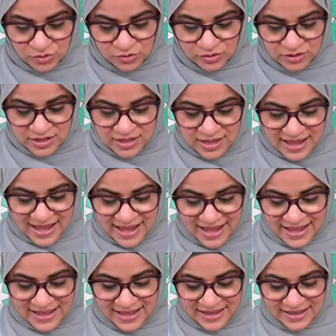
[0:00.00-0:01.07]
So some
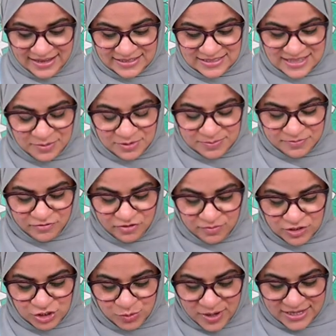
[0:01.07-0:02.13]
people do it when the kids are in
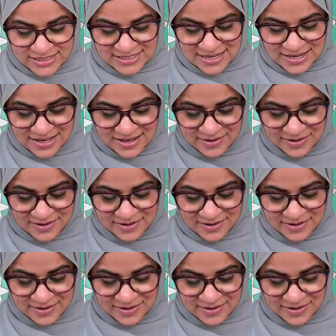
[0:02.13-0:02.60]
school,